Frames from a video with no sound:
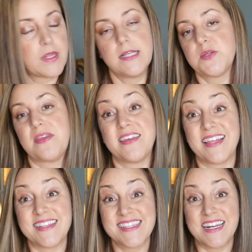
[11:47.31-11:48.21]
And so I think
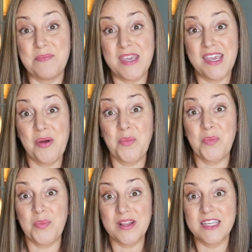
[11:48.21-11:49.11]
that's going to be
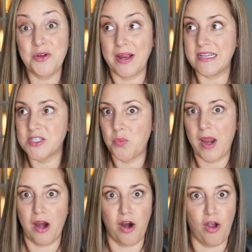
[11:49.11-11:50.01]
really great to
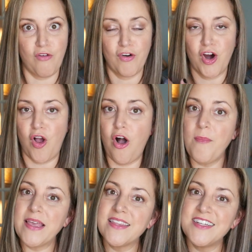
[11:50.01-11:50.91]
wear over all
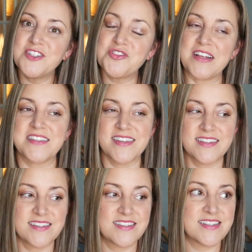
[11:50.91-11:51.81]
my linen
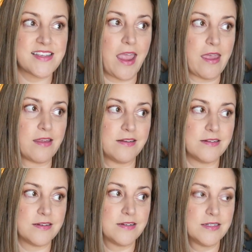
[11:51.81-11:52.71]
dresses,
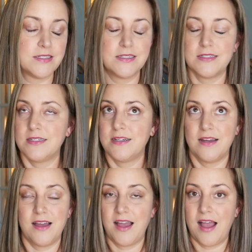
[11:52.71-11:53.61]
and
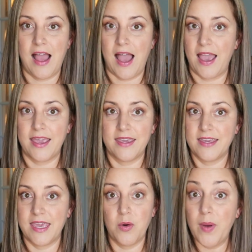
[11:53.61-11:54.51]
I
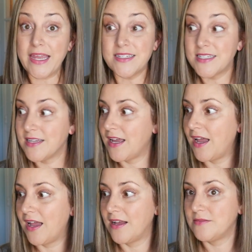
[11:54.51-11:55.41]
can't wait.
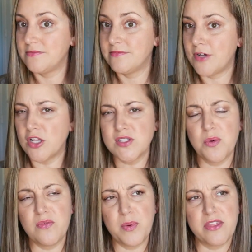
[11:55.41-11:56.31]
Also
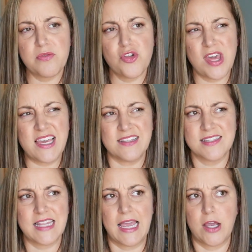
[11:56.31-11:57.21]
with
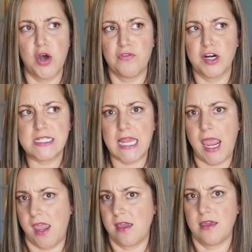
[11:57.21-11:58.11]
jeans, like over a
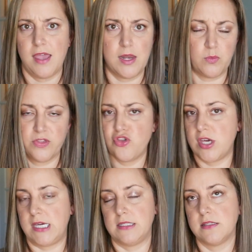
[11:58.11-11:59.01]
tank and with
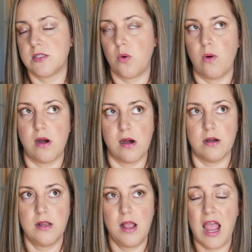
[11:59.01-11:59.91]
jeans, or
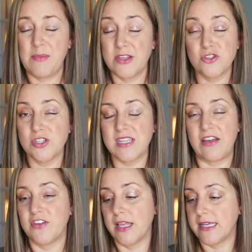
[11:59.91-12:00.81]
there's just, I feel like